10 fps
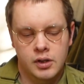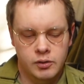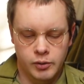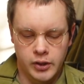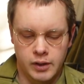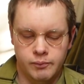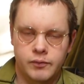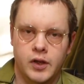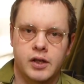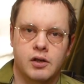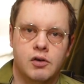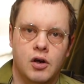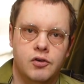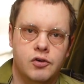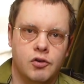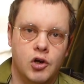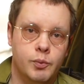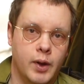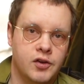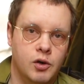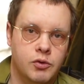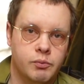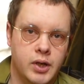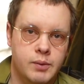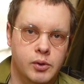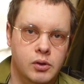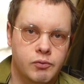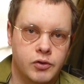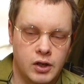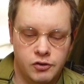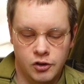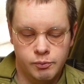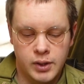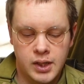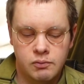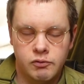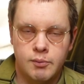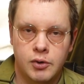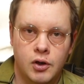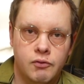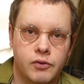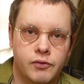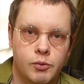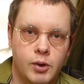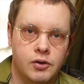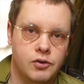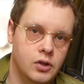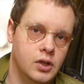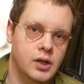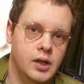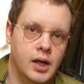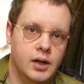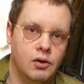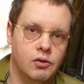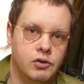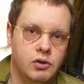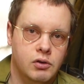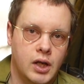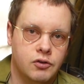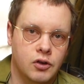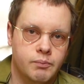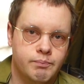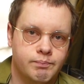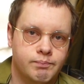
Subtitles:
But yeah, there you go, guys. So I hope that's helped some people. That's just me rambling on for a few minutes, and I'll see you next time.